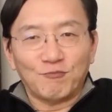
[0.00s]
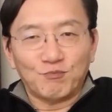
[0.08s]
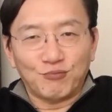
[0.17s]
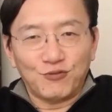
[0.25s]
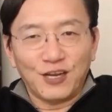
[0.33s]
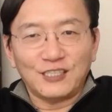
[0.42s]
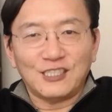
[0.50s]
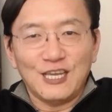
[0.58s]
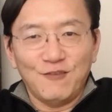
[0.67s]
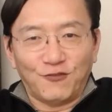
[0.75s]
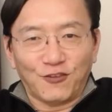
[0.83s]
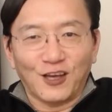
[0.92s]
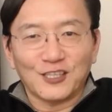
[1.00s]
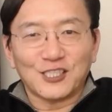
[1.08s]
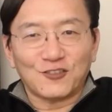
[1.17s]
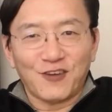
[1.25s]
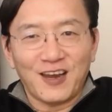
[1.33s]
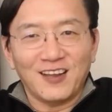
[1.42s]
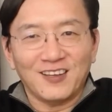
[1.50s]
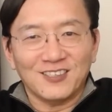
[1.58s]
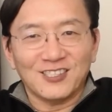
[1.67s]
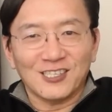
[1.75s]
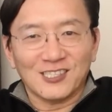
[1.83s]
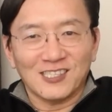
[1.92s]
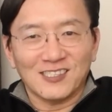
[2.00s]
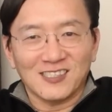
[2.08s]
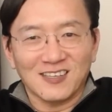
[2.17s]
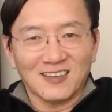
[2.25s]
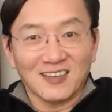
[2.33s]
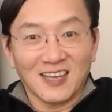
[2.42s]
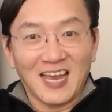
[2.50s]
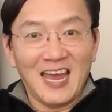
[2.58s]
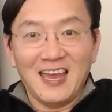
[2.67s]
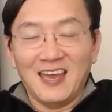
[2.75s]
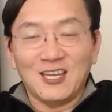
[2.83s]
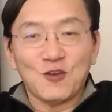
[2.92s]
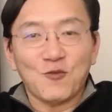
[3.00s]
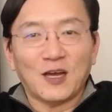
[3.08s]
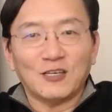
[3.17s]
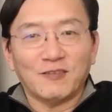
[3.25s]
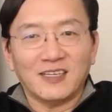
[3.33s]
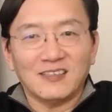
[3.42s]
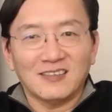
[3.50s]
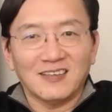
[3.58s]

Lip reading: pretty frustrating existence. And you want to know what?